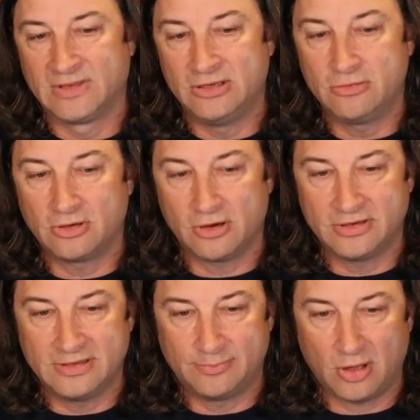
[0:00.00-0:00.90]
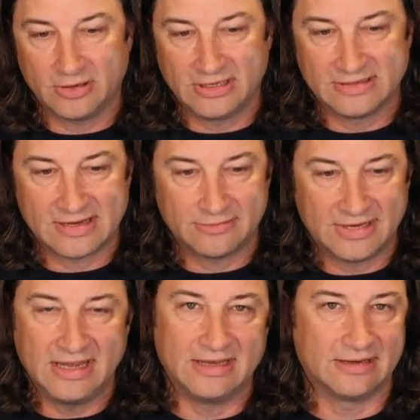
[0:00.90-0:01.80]
You could argue that blogging is
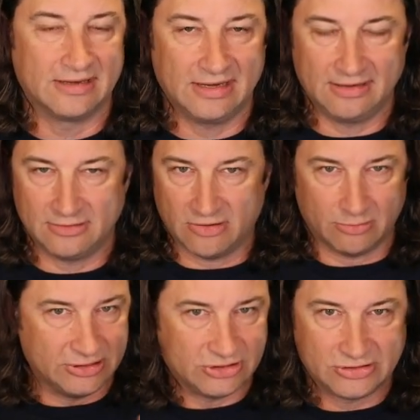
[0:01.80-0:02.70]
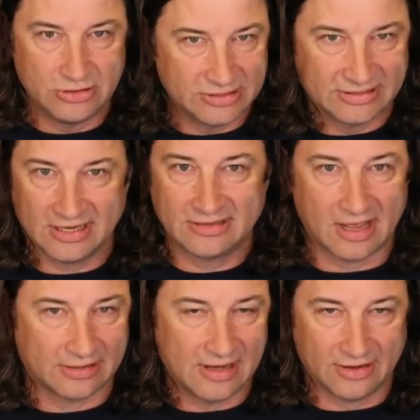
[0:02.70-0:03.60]
outdated and that everybody's just using
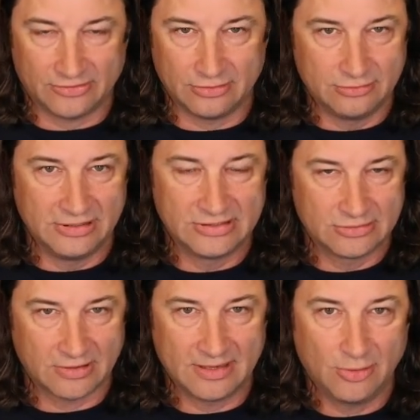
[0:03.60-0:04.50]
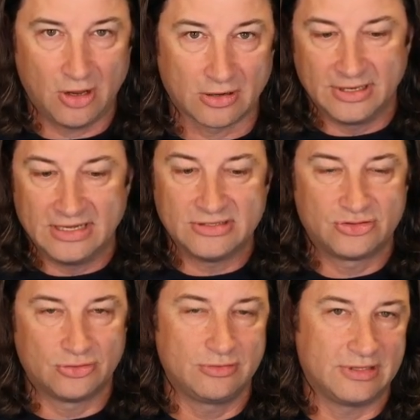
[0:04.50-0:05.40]
TikTok now, so who needs to write a blog? It is
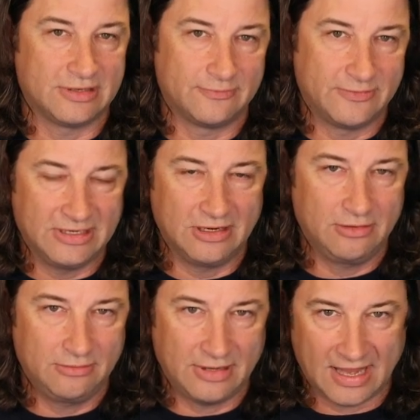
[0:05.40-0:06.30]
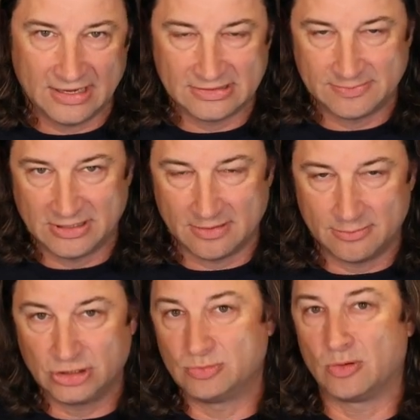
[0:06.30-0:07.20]
true that video has become
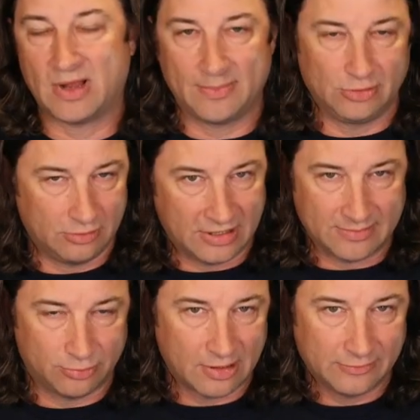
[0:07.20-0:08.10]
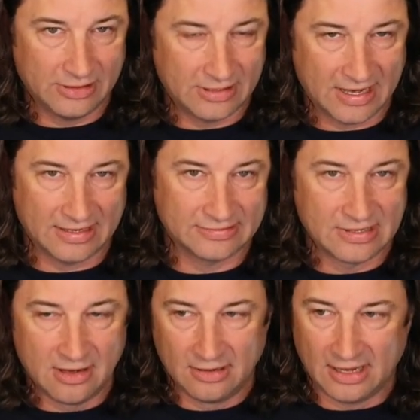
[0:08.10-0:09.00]
much more popular and prevalent as
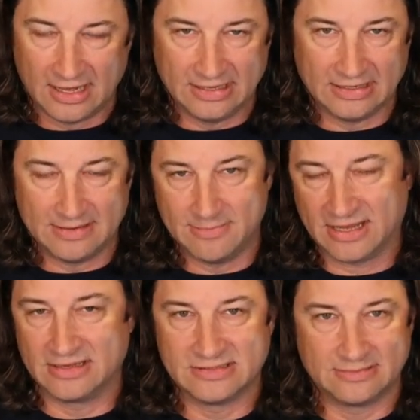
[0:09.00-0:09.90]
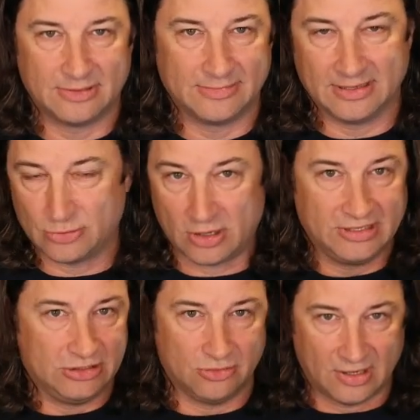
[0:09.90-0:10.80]
a mechanism. I mean, I'm talking
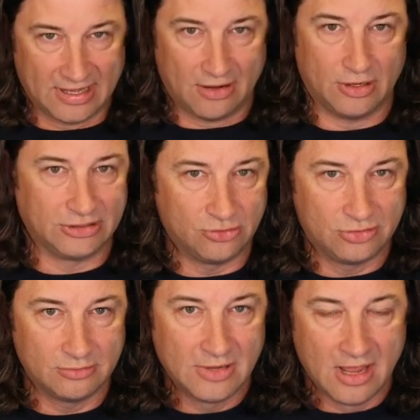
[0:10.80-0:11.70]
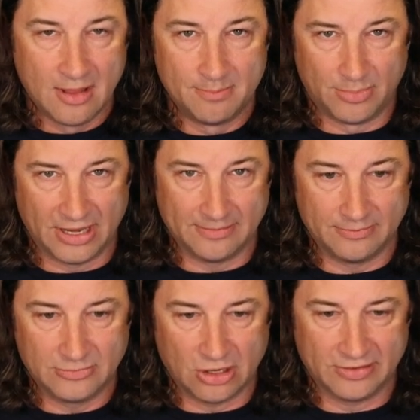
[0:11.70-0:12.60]
to you right now on YouTube, but
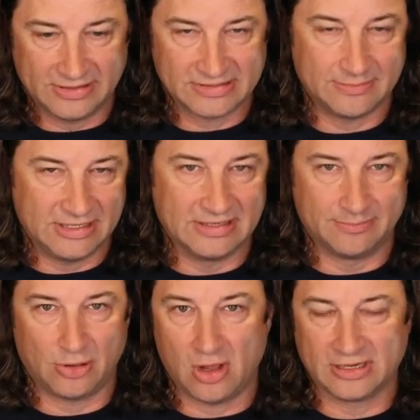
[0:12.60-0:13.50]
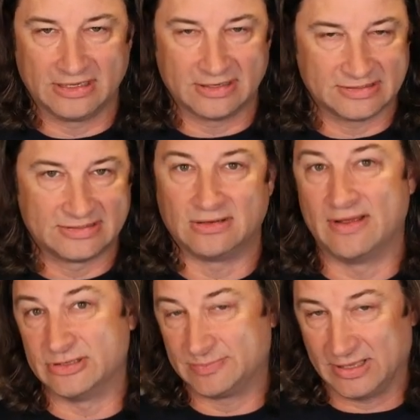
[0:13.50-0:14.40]
that doesn't mean that blogging doesn't still have
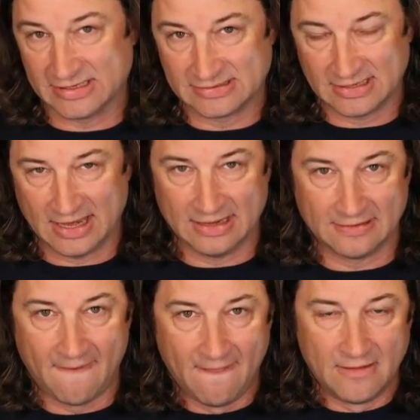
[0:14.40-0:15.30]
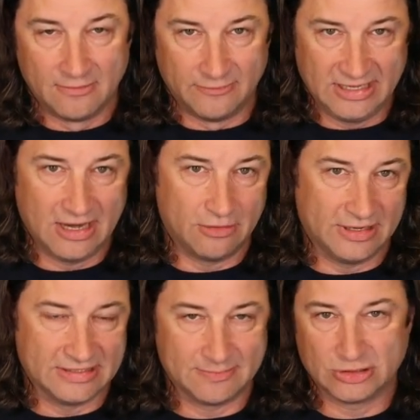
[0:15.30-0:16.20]
its place. And video
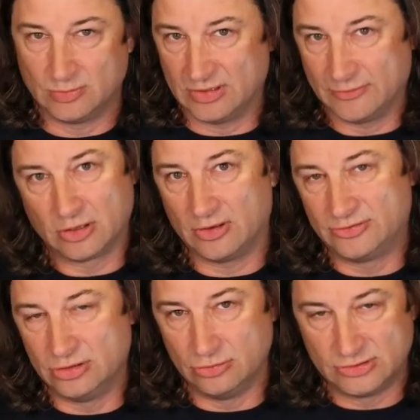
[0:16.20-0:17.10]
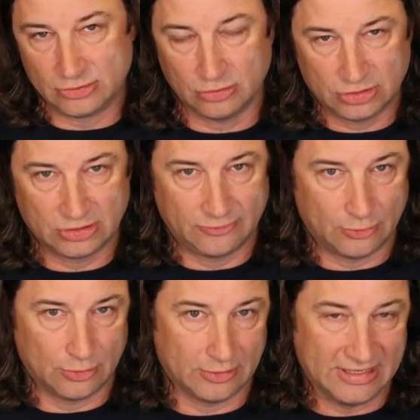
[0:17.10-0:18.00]
is much more difficult to search
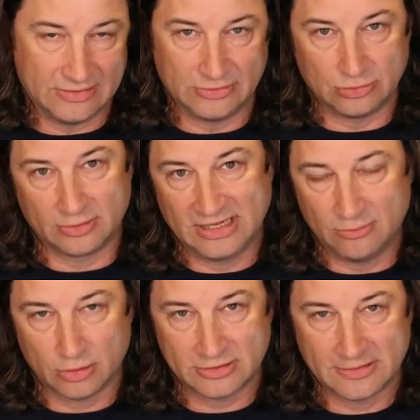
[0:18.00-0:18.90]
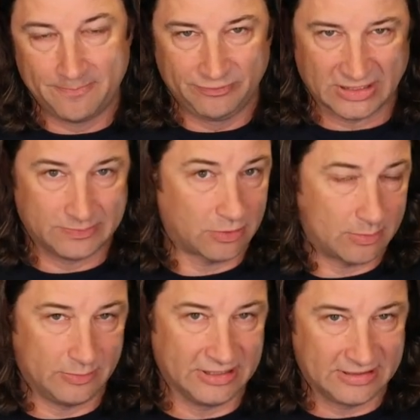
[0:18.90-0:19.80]
for individual keywords. That's
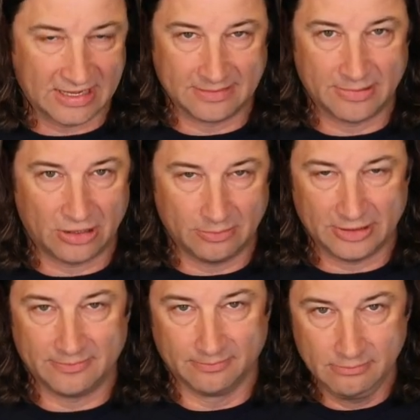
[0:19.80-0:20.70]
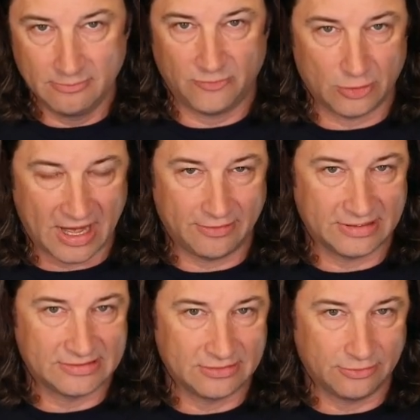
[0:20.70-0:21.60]
probably getting better, but for now,
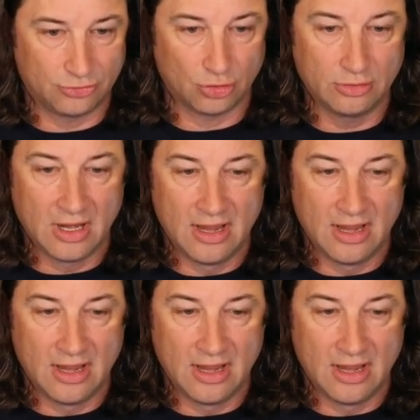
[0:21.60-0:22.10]
that's still true.